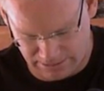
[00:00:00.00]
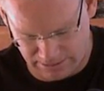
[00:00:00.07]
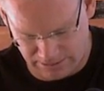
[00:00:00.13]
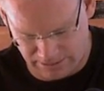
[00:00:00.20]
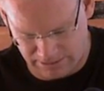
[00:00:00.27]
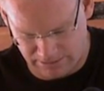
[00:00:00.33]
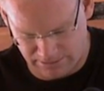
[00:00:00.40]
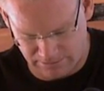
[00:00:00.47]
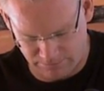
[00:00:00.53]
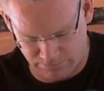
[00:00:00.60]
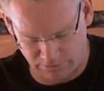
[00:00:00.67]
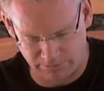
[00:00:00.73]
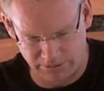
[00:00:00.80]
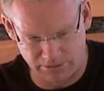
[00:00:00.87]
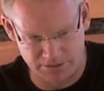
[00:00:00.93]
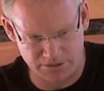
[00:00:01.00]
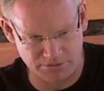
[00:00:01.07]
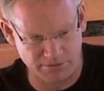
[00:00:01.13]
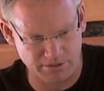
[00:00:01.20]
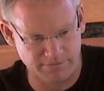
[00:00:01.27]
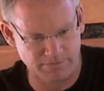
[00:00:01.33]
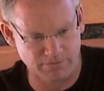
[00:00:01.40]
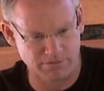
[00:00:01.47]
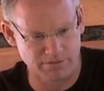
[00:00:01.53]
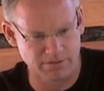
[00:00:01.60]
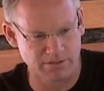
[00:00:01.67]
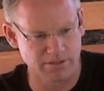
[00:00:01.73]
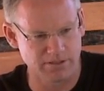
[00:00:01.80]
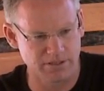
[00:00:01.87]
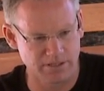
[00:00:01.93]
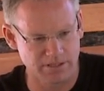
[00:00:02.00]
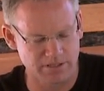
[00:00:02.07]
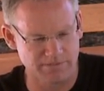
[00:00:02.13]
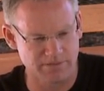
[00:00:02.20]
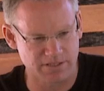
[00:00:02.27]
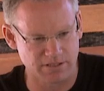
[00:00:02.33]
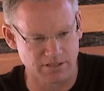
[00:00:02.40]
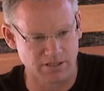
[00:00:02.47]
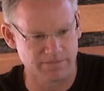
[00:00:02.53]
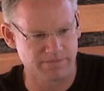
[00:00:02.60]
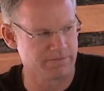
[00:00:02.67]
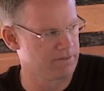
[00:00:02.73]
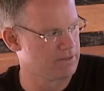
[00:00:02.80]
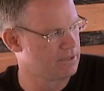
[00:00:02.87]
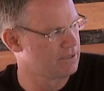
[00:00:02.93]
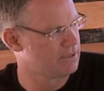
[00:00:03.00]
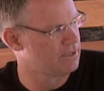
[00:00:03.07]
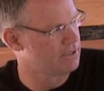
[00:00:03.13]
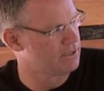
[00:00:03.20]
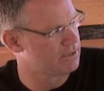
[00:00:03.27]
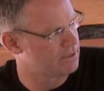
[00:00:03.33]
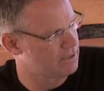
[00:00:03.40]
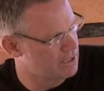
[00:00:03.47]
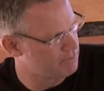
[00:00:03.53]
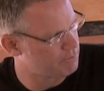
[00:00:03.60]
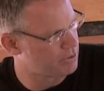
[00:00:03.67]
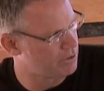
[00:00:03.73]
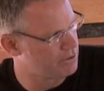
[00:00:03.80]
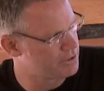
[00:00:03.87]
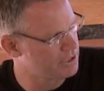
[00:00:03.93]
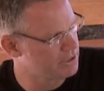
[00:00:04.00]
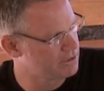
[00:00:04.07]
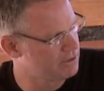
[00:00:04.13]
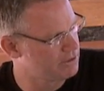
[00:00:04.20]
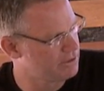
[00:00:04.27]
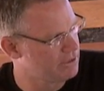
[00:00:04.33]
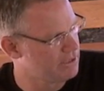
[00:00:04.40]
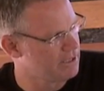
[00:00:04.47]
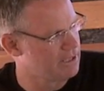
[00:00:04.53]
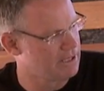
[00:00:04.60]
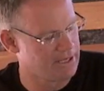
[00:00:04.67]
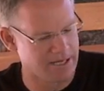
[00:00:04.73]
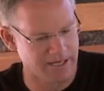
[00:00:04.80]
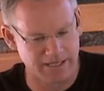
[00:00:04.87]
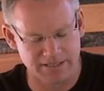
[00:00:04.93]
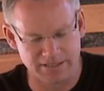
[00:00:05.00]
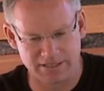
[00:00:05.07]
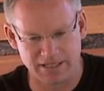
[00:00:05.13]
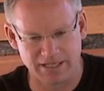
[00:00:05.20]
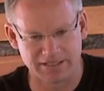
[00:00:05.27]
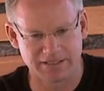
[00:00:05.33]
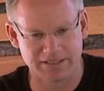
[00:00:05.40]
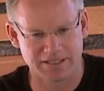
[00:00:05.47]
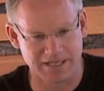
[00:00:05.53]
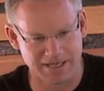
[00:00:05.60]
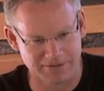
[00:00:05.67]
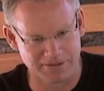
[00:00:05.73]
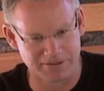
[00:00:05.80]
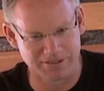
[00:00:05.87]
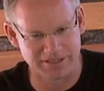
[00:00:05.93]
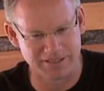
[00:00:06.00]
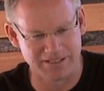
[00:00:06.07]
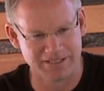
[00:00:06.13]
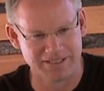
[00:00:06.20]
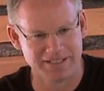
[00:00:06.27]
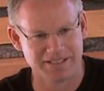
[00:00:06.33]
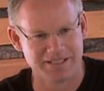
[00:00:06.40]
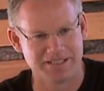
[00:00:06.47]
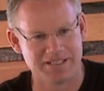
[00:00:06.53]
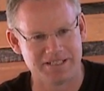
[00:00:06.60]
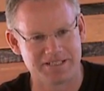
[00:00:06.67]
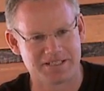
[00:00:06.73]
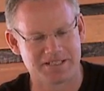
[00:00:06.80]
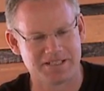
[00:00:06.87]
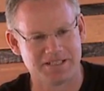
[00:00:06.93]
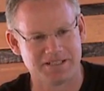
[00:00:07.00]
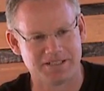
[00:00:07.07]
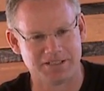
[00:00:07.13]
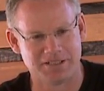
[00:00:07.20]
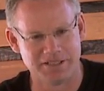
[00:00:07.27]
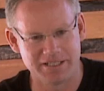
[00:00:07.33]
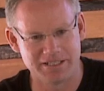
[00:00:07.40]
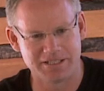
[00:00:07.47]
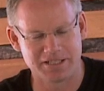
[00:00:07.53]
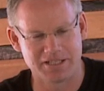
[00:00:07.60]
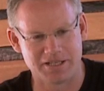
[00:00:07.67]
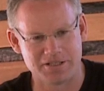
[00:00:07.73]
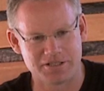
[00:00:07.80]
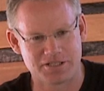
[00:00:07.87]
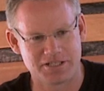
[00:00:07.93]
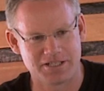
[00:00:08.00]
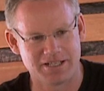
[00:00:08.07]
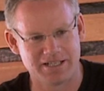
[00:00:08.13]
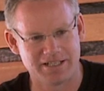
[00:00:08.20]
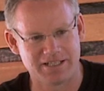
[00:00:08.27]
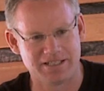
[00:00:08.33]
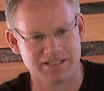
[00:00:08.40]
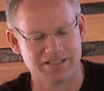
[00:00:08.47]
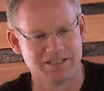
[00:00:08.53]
and probably lost 3 or 4 years of his life to that project. And currently, he's the lead negotiator